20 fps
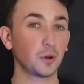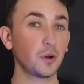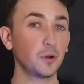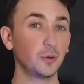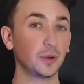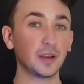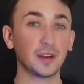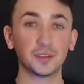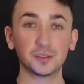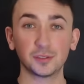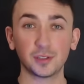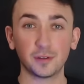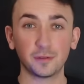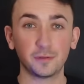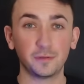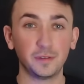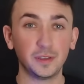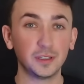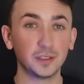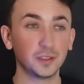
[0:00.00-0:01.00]
go to an
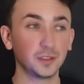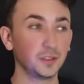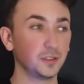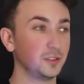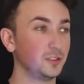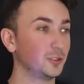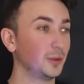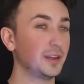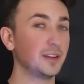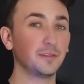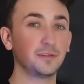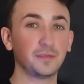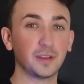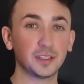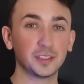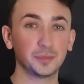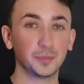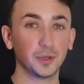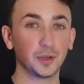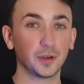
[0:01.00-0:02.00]
airsoft field, join a
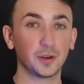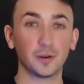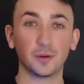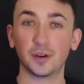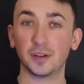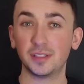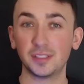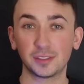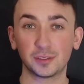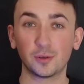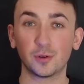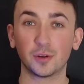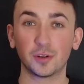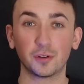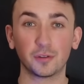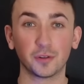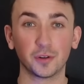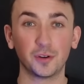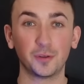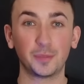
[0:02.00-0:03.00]
Facebook or a
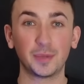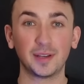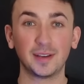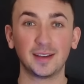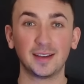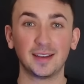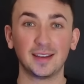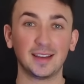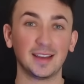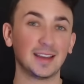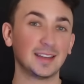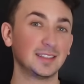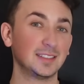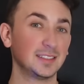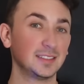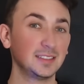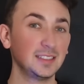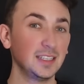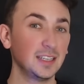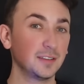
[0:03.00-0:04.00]
Discord group,
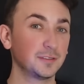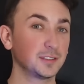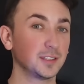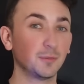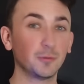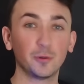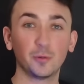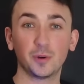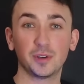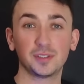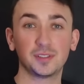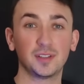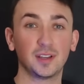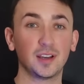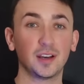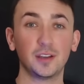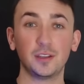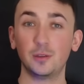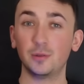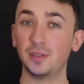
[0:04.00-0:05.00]
and see if someone wants to
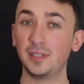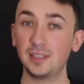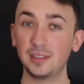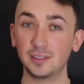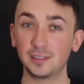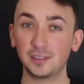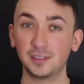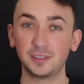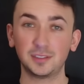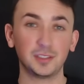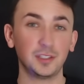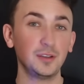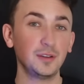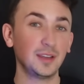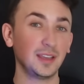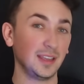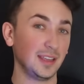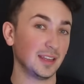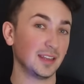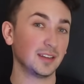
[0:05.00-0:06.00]
cut you a deal so you
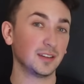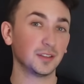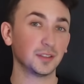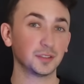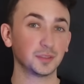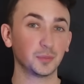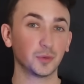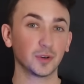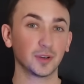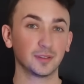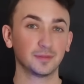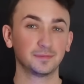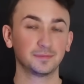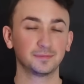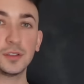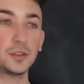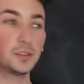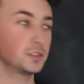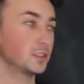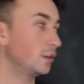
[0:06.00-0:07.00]
can get into the sport.
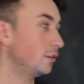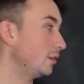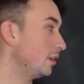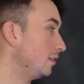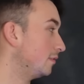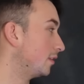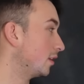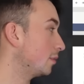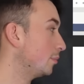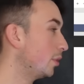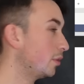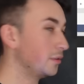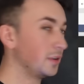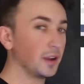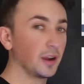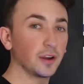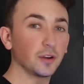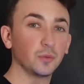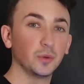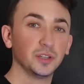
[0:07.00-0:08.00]
There's also Evike
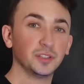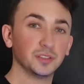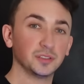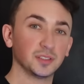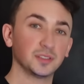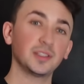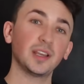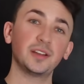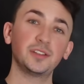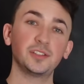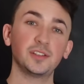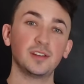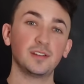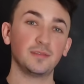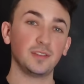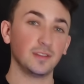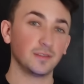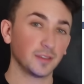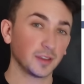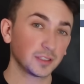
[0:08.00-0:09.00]
Boneyard, which is a section
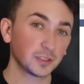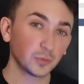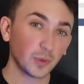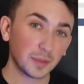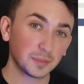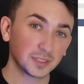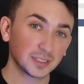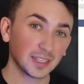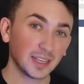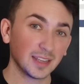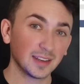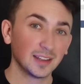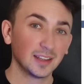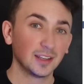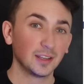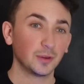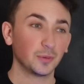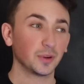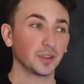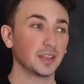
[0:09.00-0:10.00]
of Evike's website
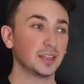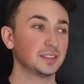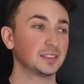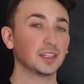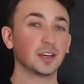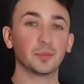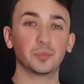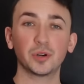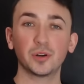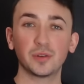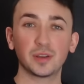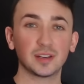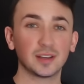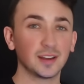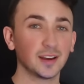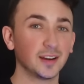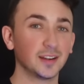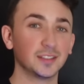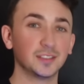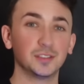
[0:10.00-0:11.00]
where they sell broken
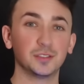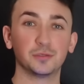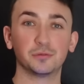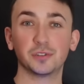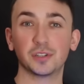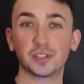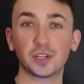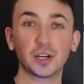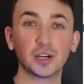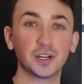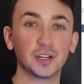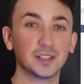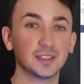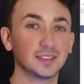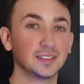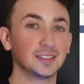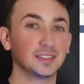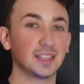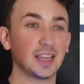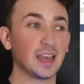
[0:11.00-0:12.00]
guns,
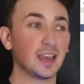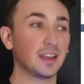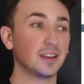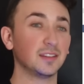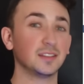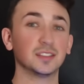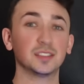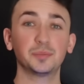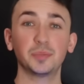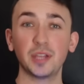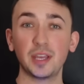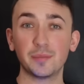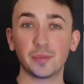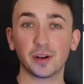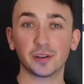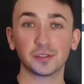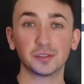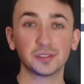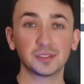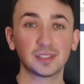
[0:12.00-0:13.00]
returns, and display
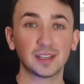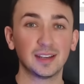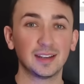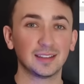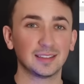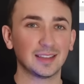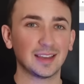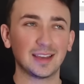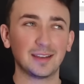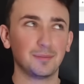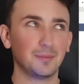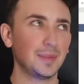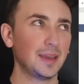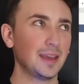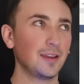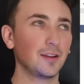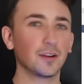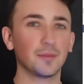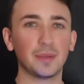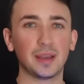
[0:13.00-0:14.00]
models that
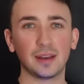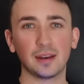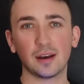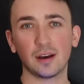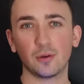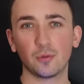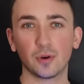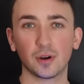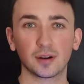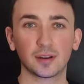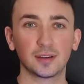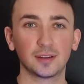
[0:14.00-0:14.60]
may or may not work.